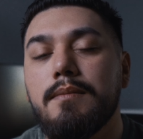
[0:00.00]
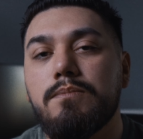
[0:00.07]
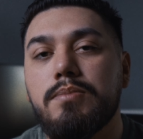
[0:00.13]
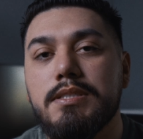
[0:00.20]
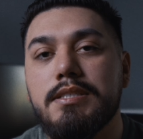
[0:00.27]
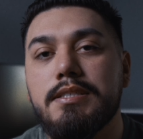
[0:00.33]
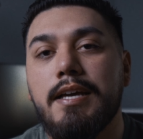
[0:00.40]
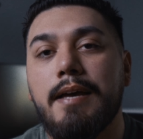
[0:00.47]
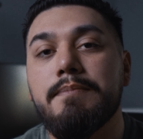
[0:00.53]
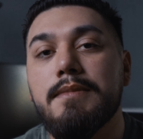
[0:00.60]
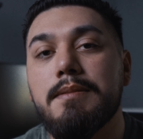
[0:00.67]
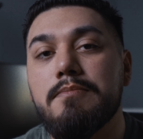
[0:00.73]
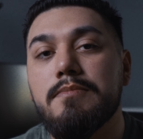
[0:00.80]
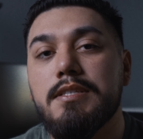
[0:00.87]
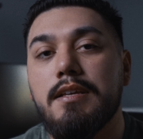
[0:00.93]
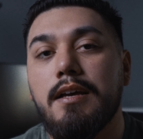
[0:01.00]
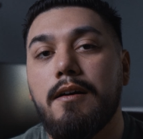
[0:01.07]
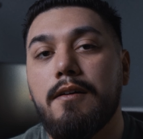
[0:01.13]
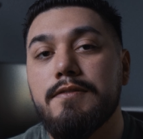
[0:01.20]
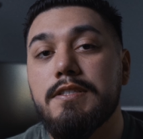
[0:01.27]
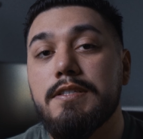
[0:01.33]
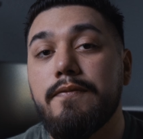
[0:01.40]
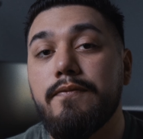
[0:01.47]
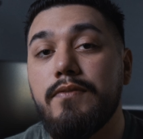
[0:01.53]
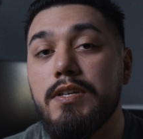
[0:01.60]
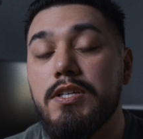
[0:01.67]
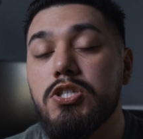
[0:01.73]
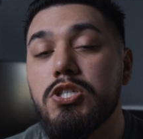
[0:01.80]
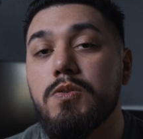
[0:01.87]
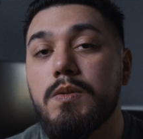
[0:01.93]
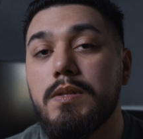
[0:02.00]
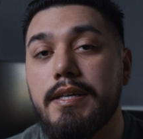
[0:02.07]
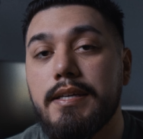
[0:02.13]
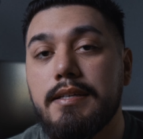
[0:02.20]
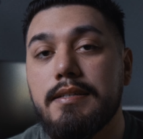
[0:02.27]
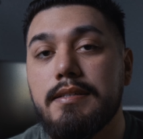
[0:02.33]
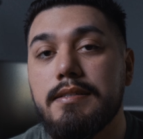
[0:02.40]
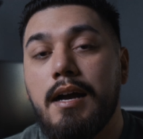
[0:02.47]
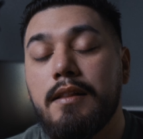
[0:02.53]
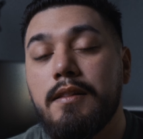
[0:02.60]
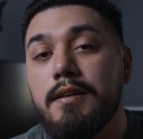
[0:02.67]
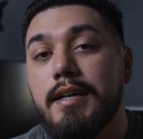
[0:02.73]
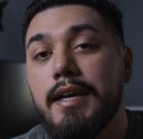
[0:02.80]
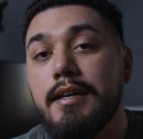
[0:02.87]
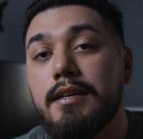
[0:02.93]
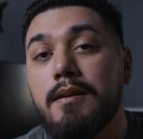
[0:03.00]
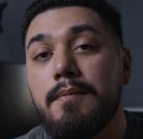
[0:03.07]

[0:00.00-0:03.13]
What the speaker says: present themselves visually. I look at